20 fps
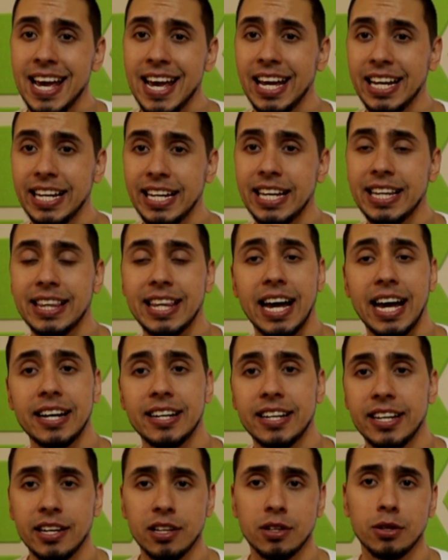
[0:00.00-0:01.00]
and get
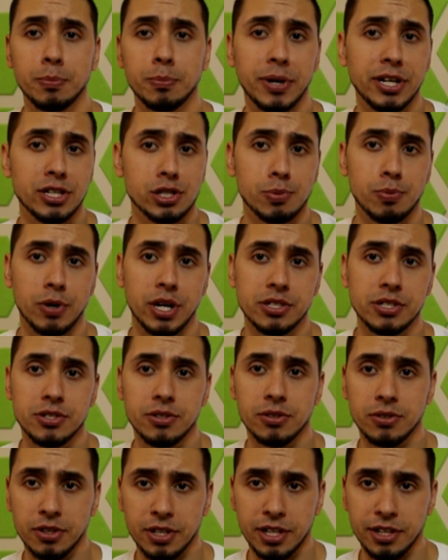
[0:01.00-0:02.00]
that killer bench press
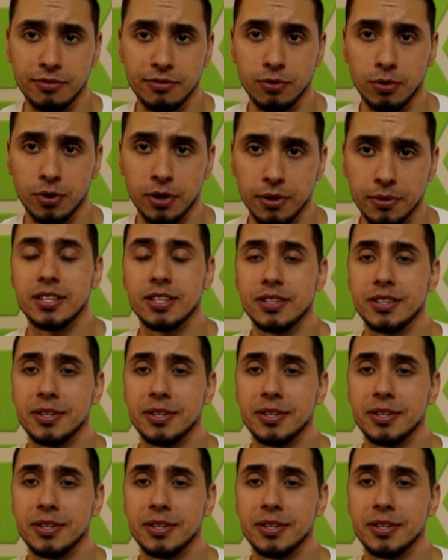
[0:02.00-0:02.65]
you're looking for.